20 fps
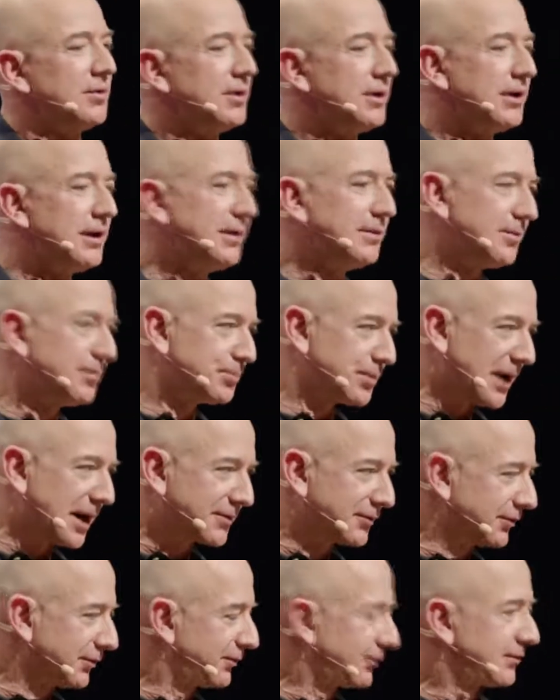eat
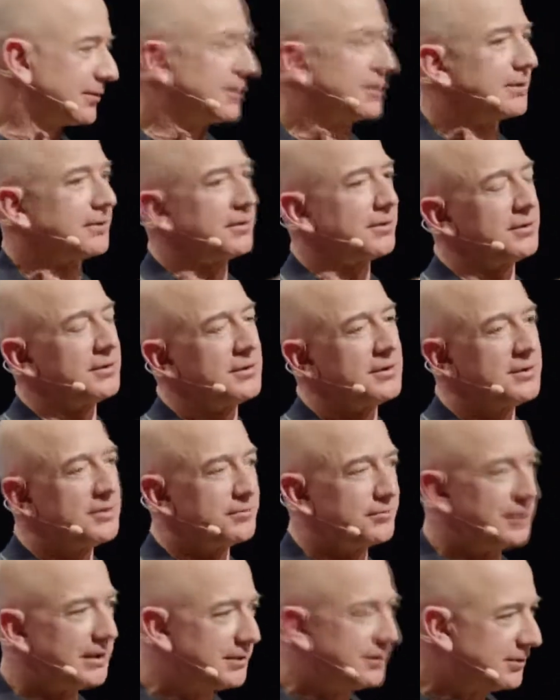breakfast cereal,
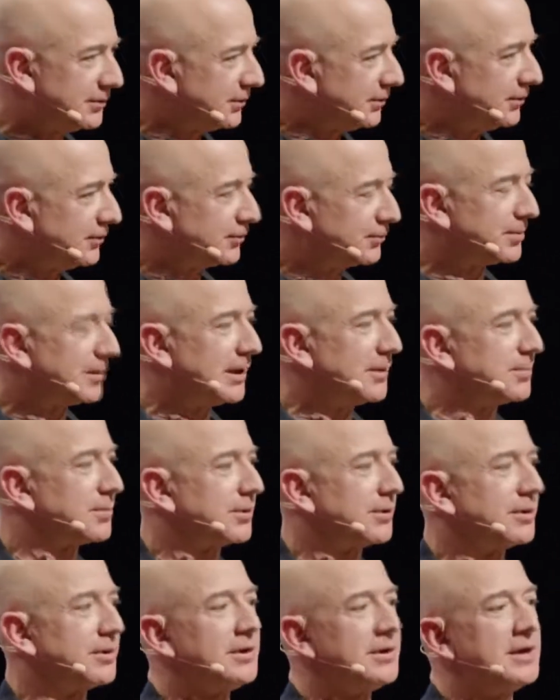read the
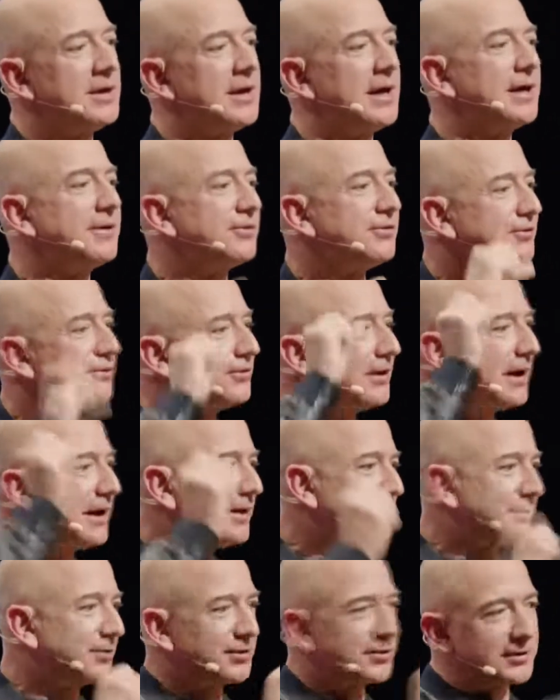newspaper, and
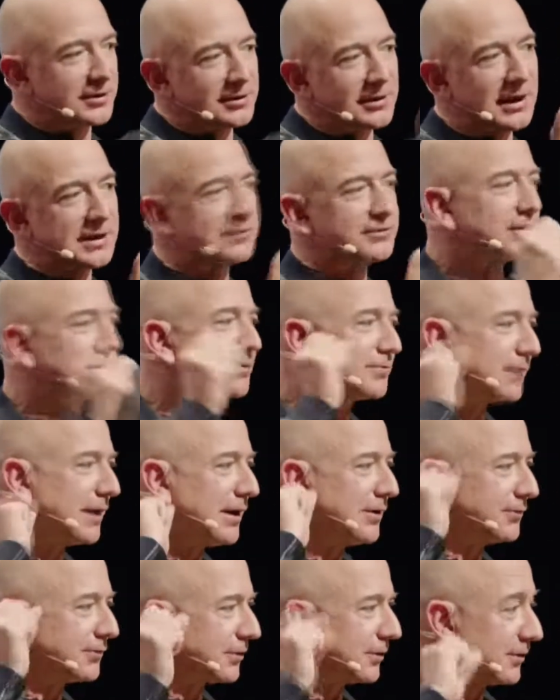shave with an electric
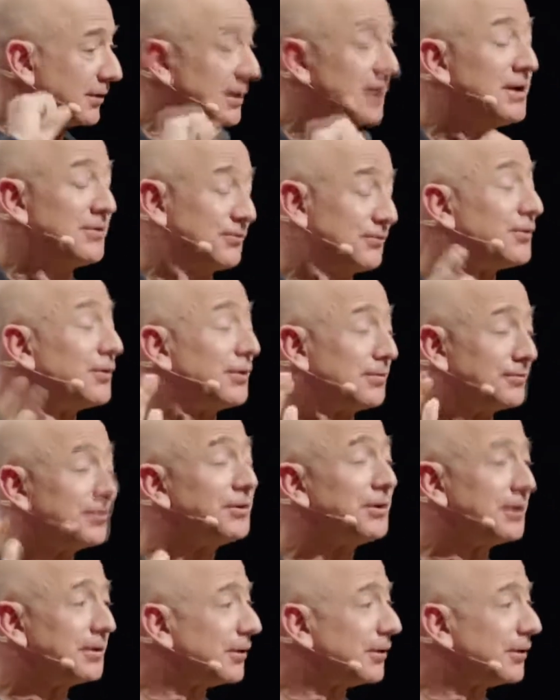razor for a really